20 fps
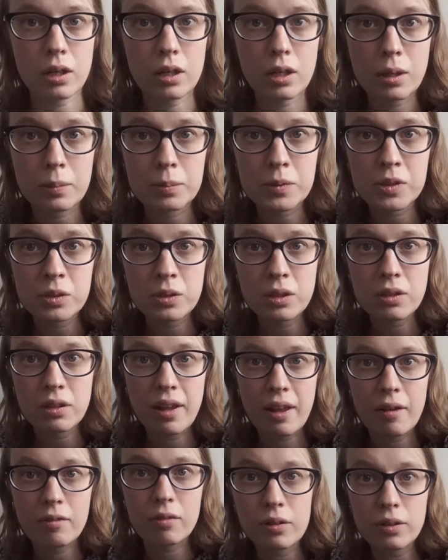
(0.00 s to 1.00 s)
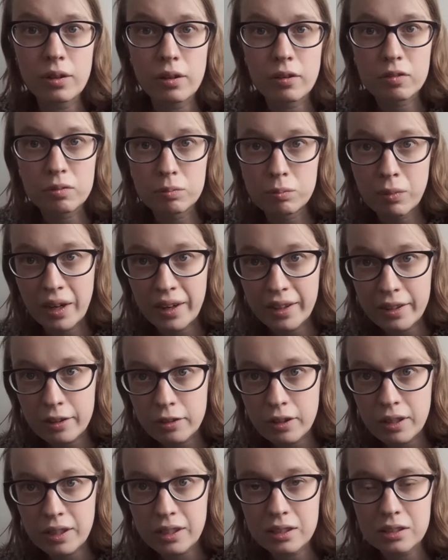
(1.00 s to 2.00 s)
up to the level of
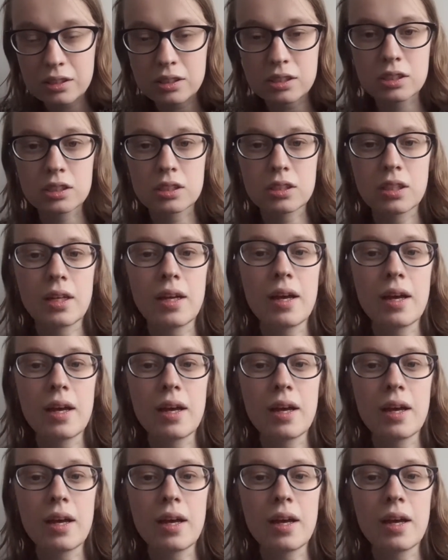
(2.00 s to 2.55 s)
migraines